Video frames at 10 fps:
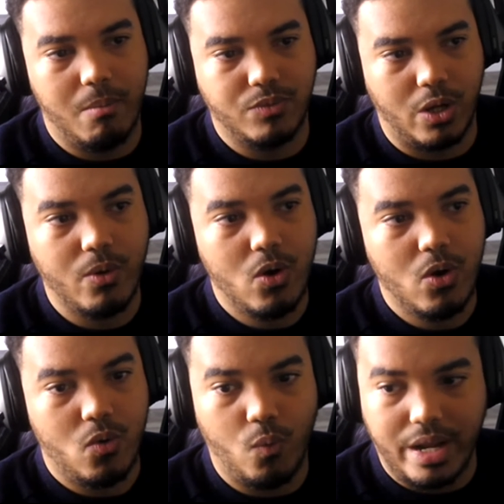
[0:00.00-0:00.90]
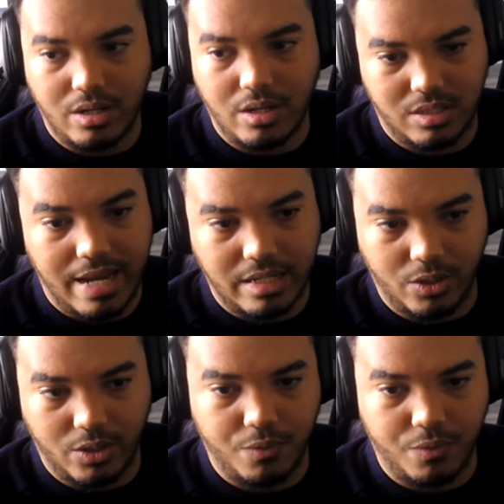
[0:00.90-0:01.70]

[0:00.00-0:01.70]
So really understanding those